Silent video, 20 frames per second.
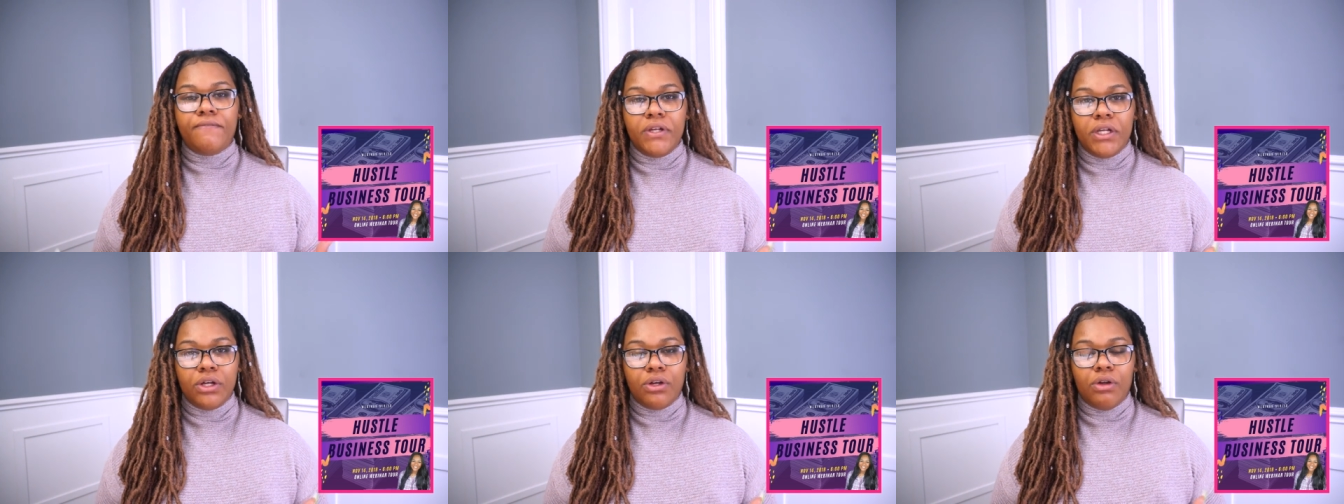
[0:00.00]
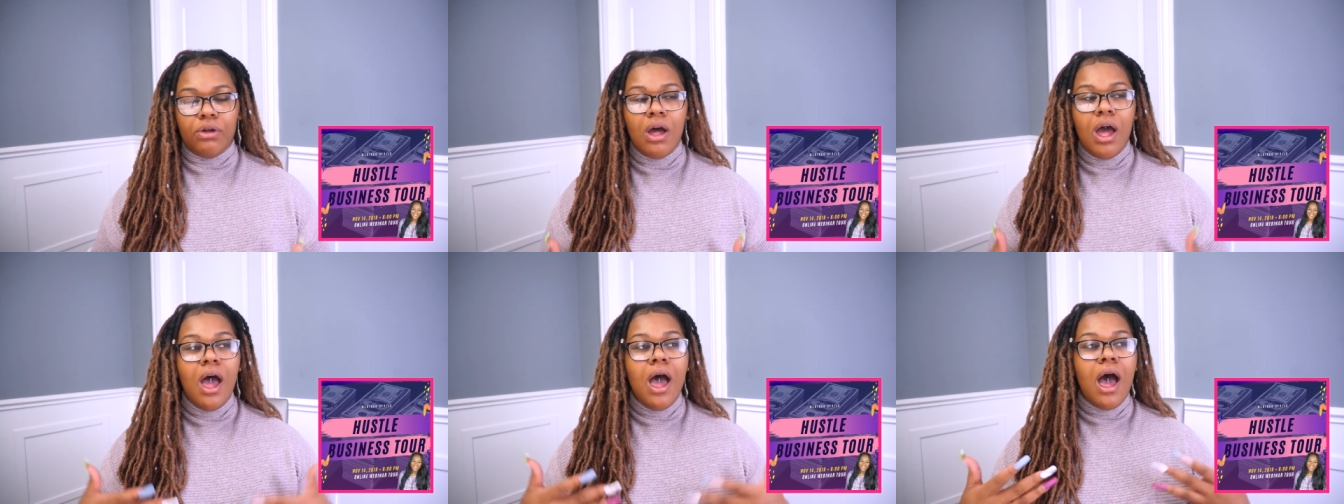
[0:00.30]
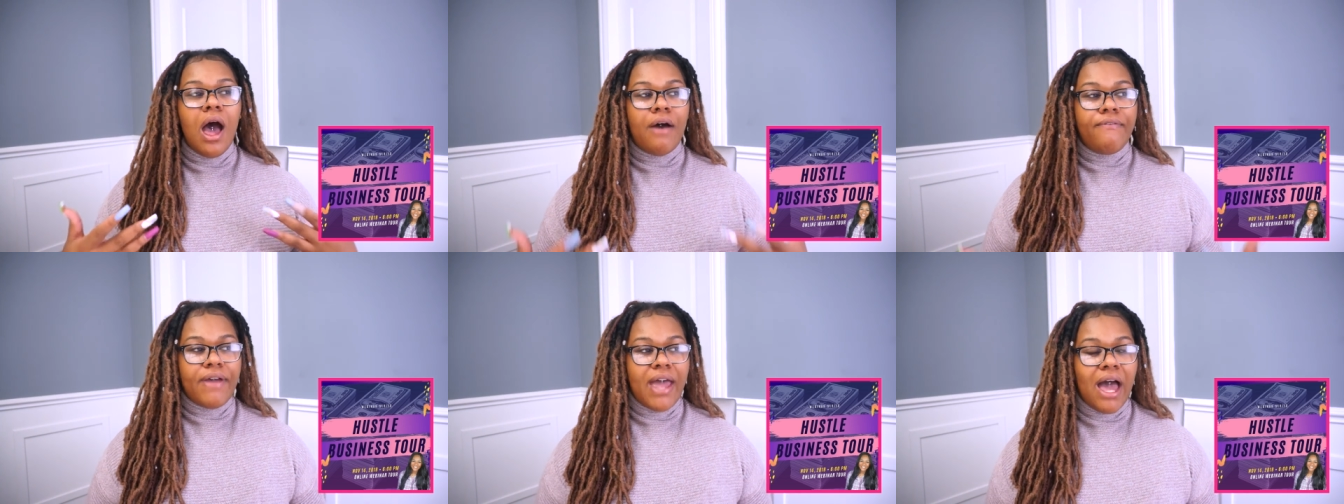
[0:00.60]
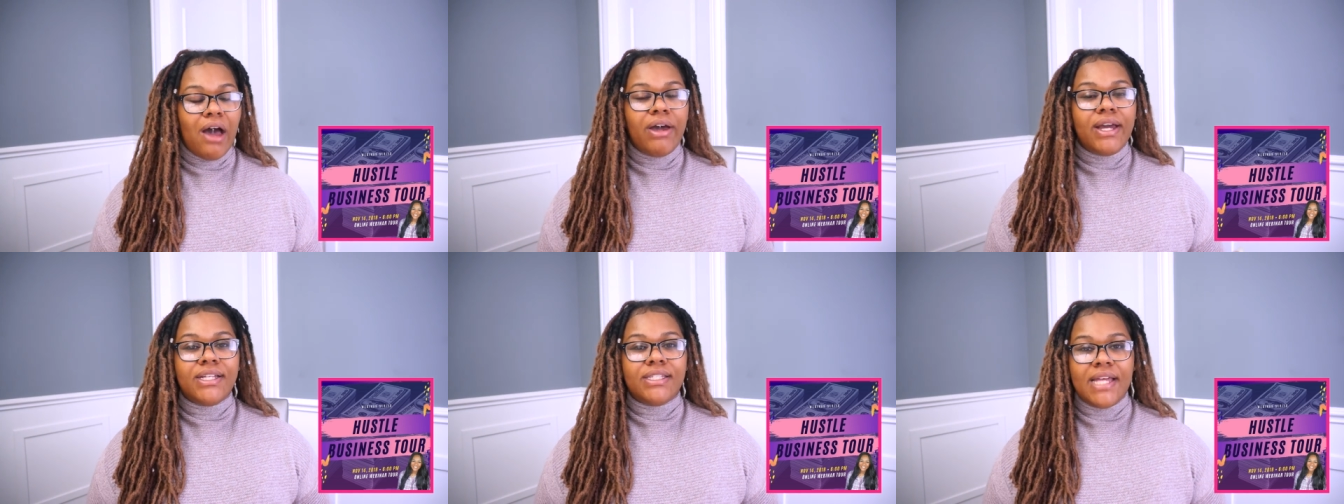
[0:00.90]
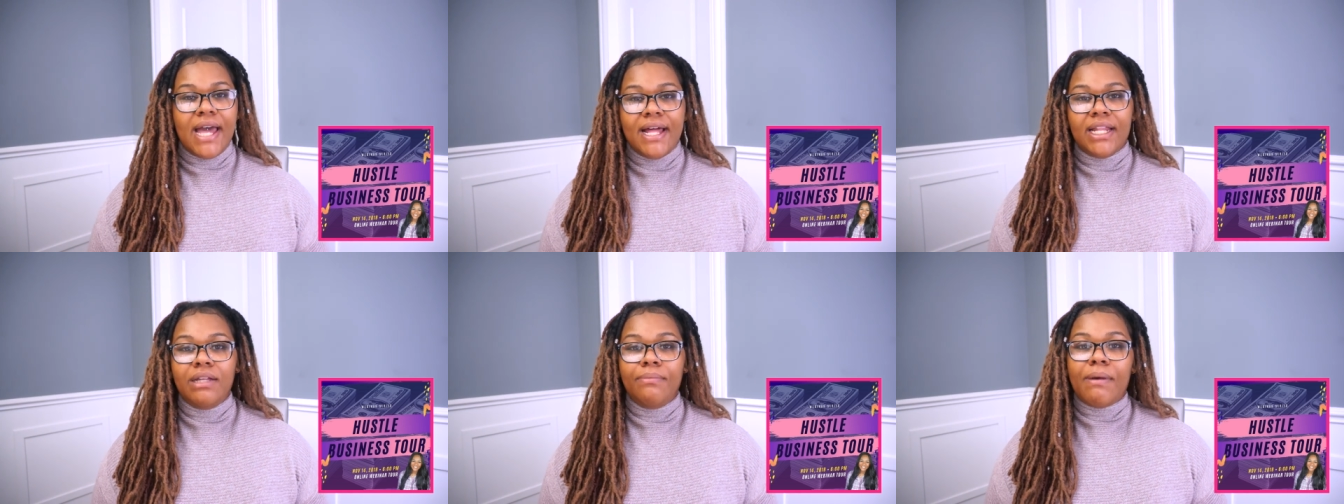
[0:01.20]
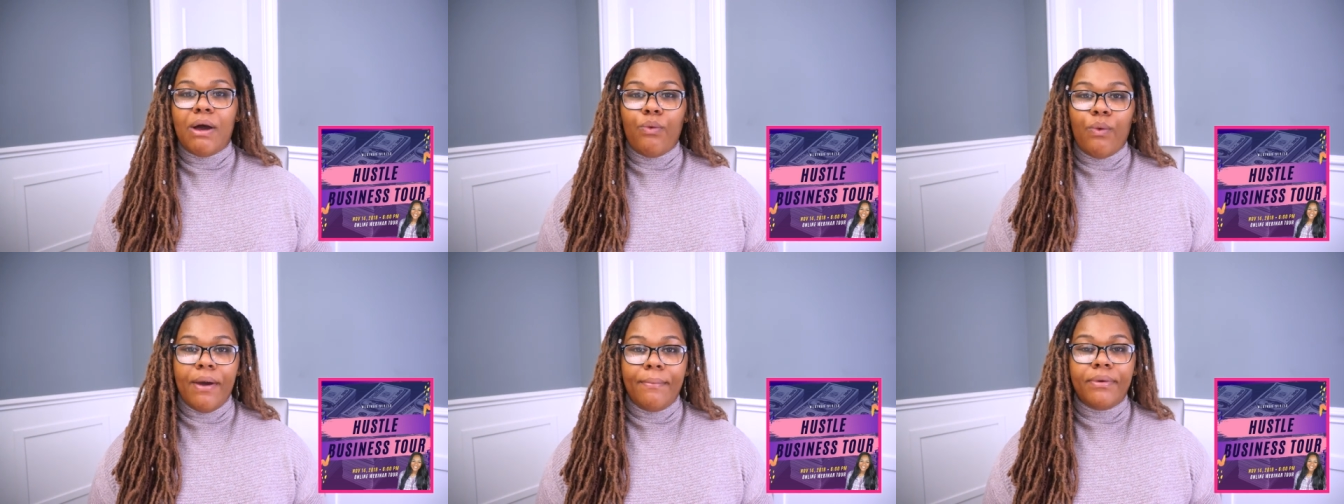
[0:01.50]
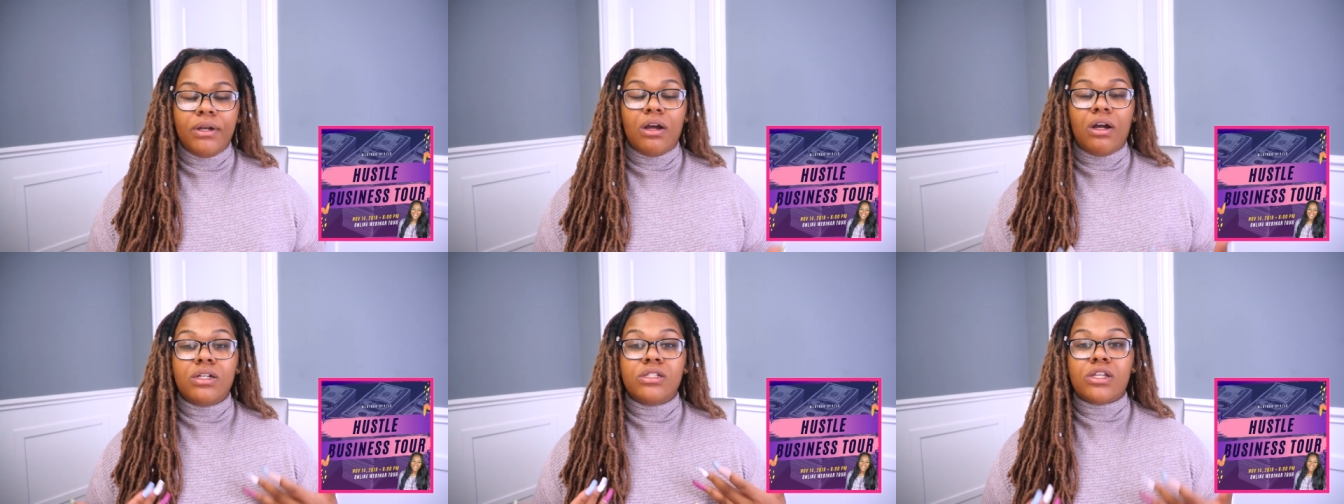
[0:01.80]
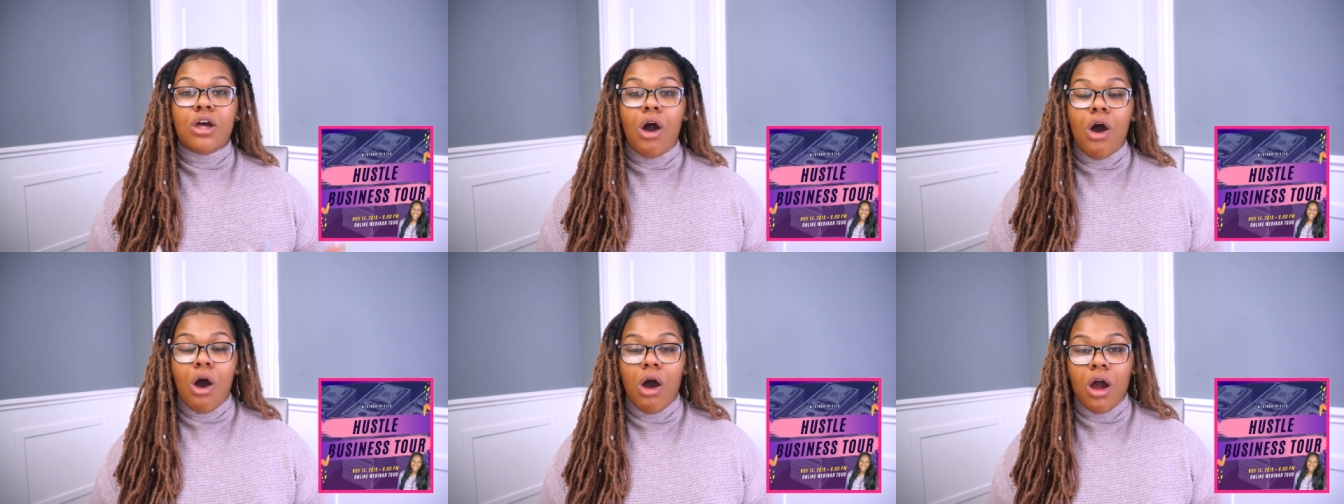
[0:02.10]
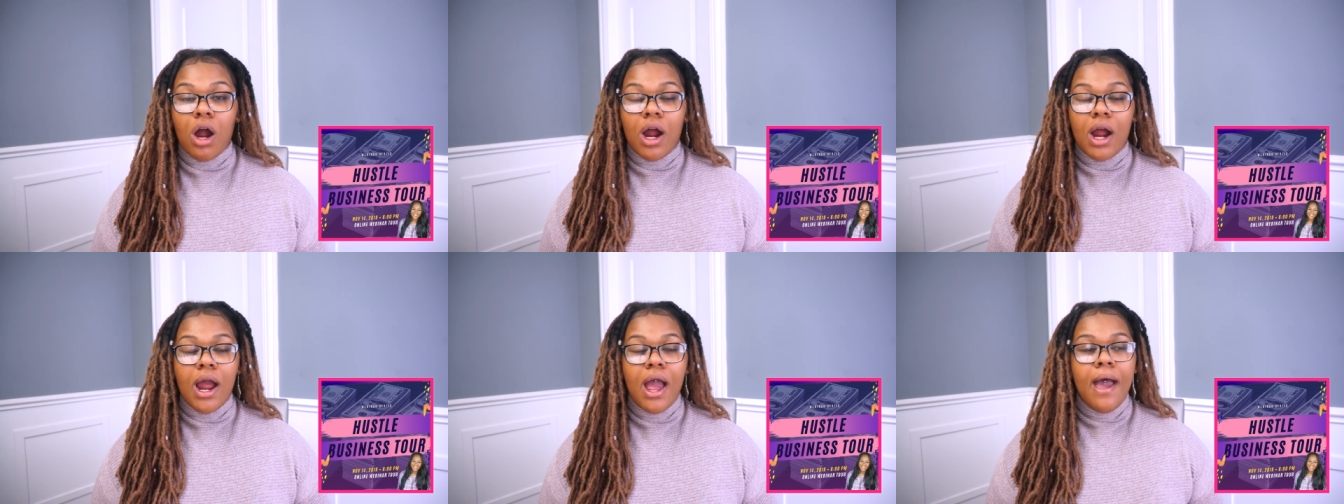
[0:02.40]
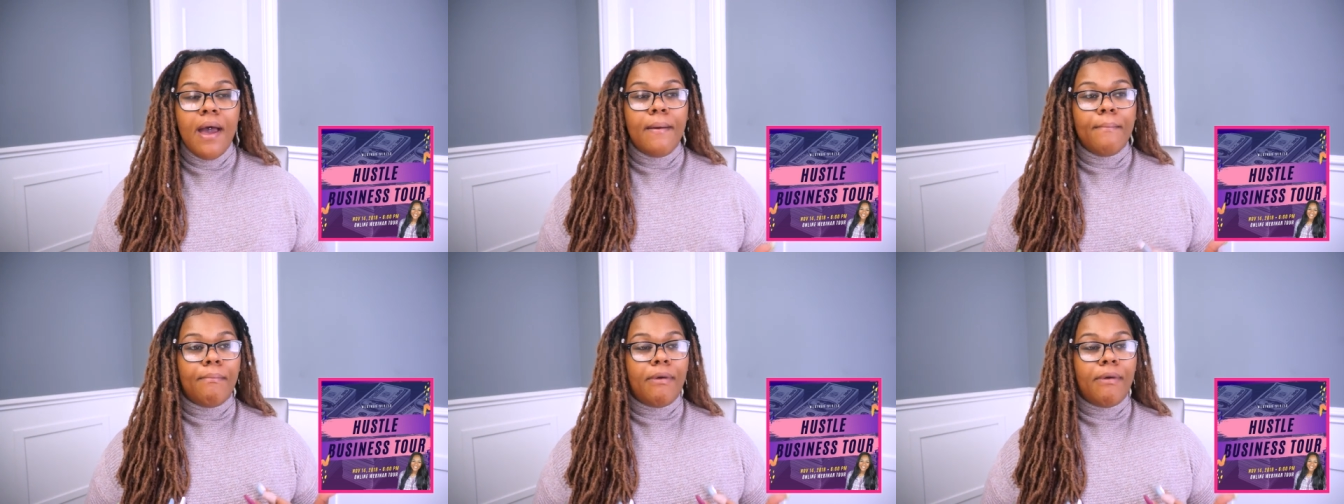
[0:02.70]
feel of how exactly my webinars are.